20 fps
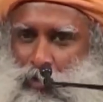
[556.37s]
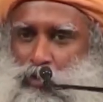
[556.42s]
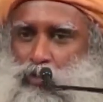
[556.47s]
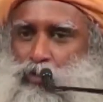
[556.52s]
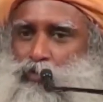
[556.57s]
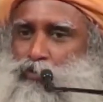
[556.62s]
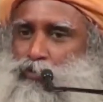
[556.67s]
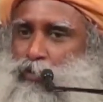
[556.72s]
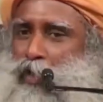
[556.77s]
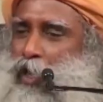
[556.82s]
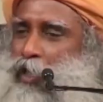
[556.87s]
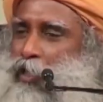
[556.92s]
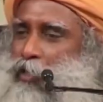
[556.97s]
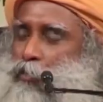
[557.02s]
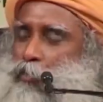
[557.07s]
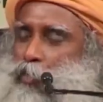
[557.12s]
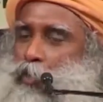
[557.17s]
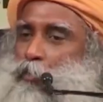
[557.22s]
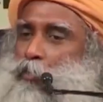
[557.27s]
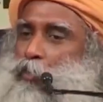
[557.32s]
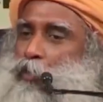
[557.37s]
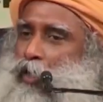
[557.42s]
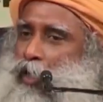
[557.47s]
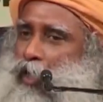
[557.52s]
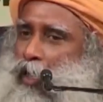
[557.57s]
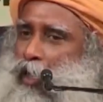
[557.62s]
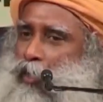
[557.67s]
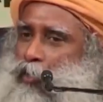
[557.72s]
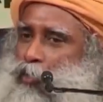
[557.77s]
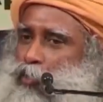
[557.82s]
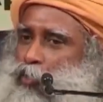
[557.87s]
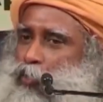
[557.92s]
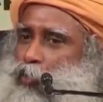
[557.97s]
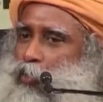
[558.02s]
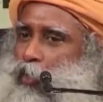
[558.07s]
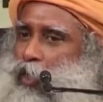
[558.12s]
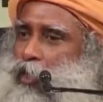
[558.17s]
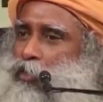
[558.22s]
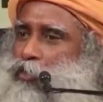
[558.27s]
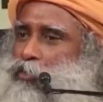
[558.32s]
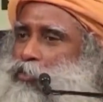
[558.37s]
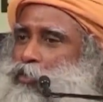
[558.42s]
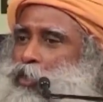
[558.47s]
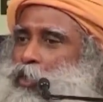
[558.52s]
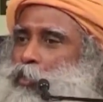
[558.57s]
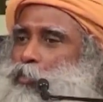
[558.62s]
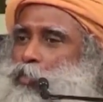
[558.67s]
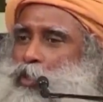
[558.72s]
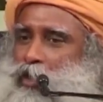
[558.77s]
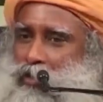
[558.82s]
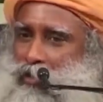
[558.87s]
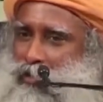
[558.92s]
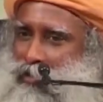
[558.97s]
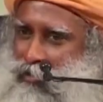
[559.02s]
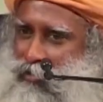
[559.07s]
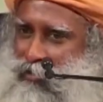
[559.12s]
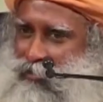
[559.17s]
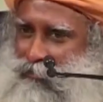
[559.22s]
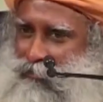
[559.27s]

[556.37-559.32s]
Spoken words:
you find people around you raised to their peak,